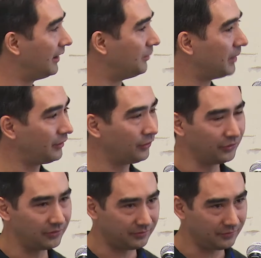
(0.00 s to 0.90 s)
make
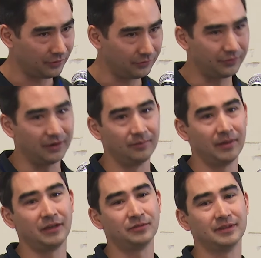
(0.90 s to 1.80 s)
those on-farm
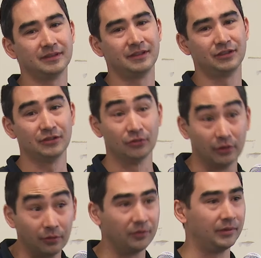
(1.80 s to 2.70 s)
management decisions or
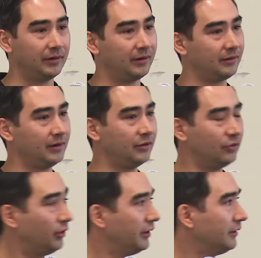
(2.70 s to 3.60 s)
help them in an
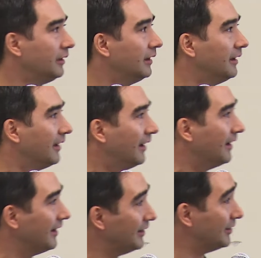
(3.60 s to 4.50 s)
audit
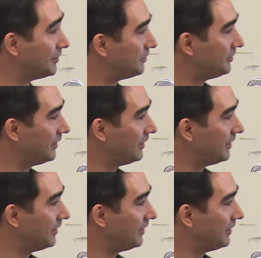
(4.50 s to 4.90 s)
is